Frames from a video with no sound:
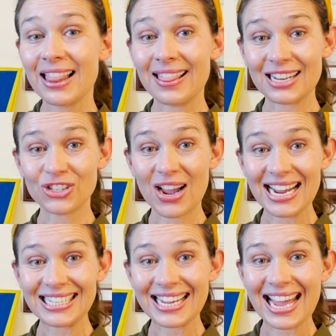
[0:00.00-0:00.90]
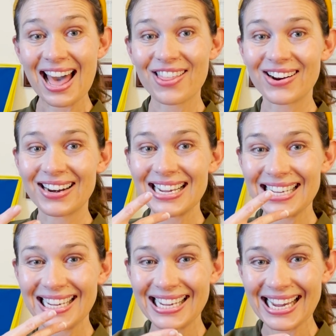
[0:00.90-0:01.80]
Let's try it together.
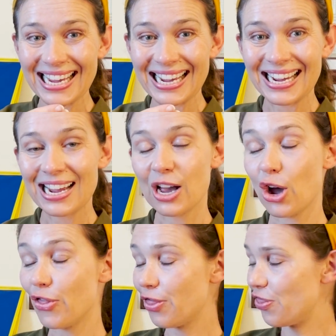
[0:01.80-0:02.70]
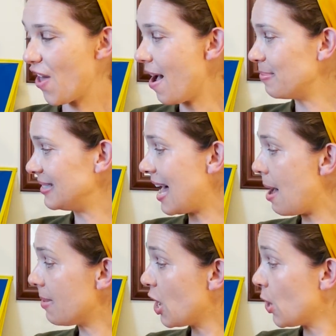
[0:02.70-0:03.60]
Yee. Thumbs
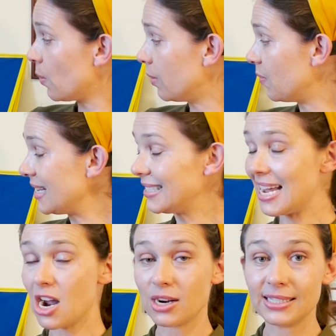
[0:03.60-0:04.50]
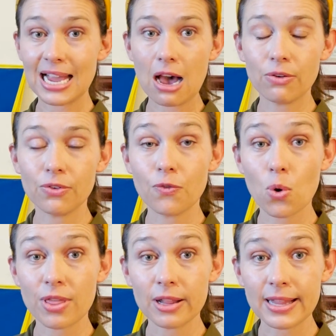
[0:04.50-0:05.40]
up. When we say our sound
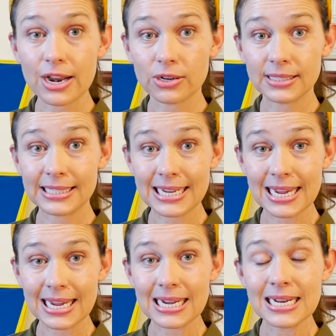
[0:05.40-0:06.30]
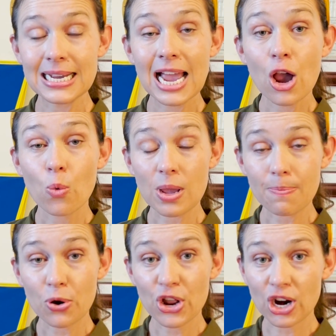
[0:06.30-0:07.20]
for the letter Z, we
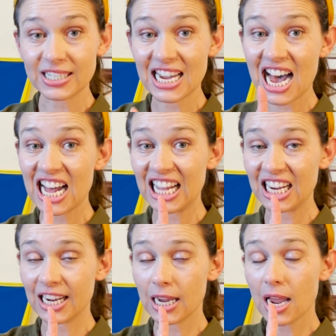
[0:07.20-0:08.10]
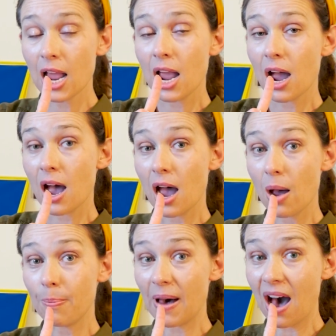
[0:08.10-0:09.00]
put our tongue
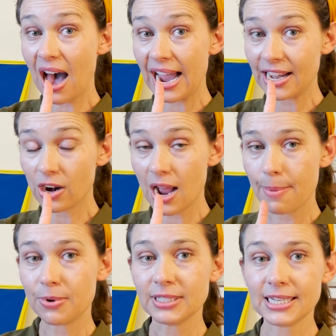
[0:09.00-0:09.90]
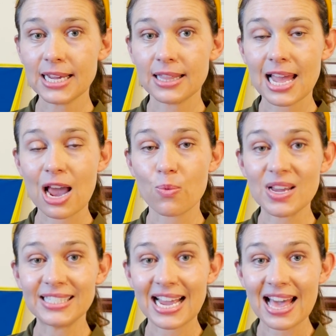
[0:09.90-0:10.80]
behind our upper teeth and
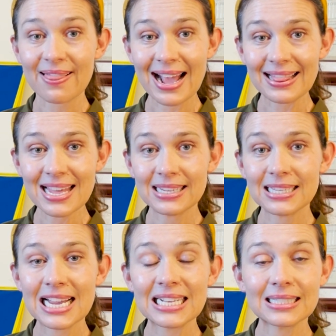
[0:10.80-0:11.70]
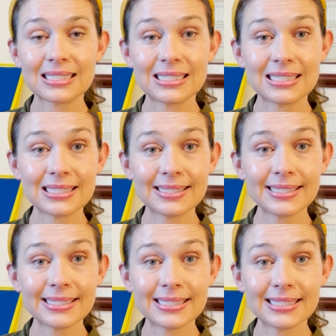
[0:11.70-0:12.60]
we say it like this.
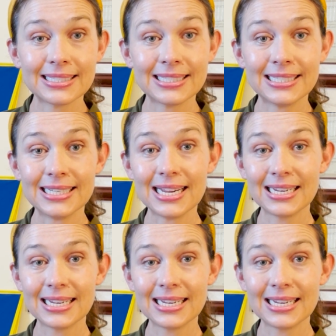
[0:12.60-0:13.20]
Zzz.